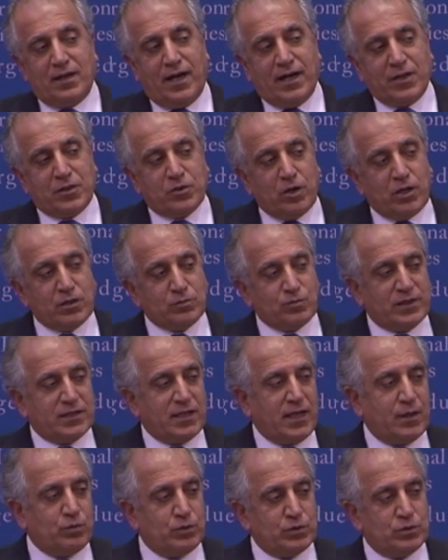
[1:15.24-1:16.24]
I thought what
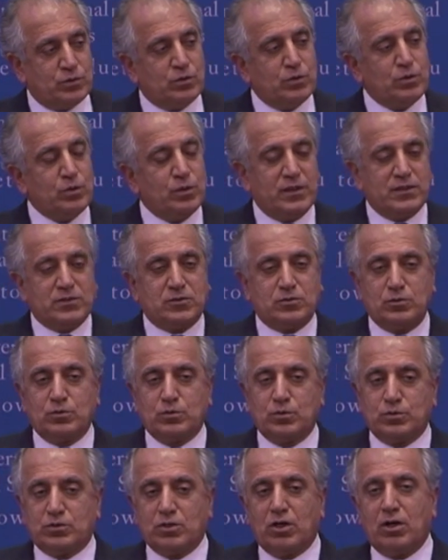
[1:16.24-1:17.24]
I would do is
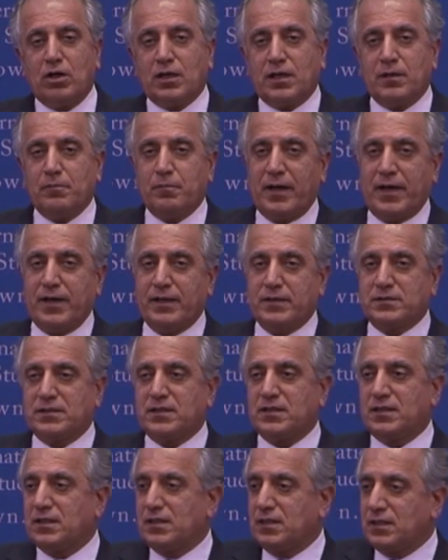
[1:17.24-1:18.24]
to talk about
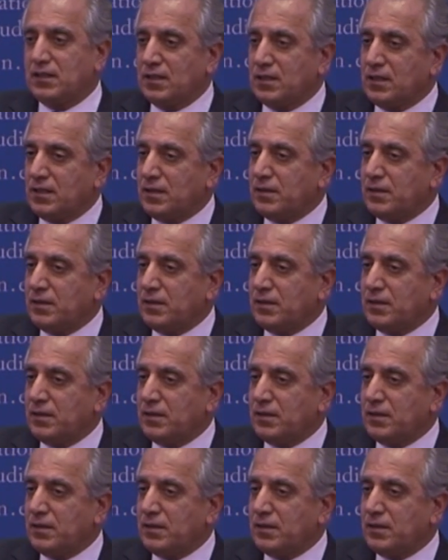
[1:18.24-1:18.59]
the